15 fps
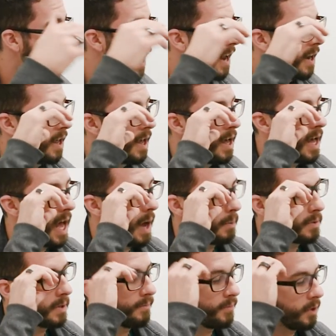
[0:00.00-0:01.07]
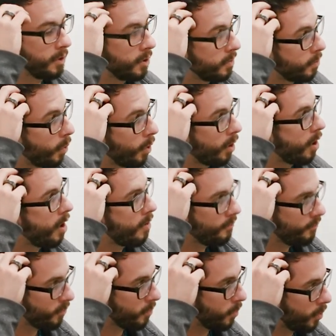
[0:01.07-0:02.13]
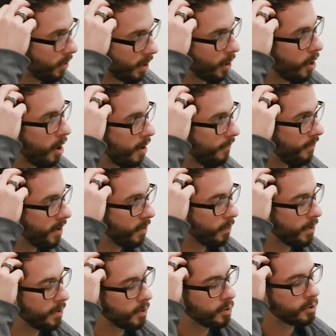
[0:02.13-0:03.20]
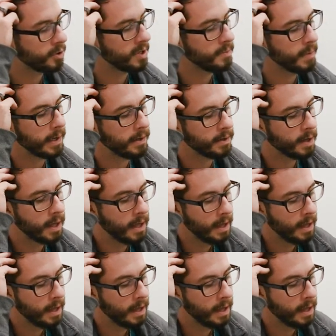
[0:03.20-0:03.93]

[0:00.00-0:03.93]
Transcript: That helps them feel a little more comfortable and confident with your treatment.